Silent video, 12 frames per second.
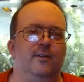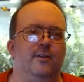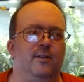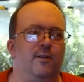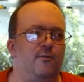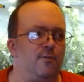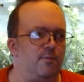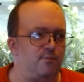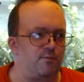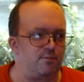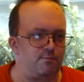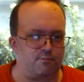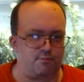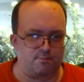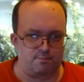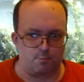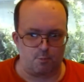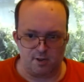The different
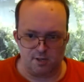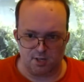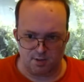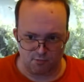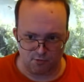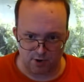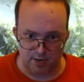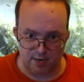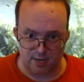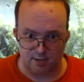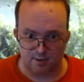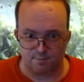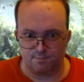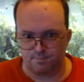ways they breed,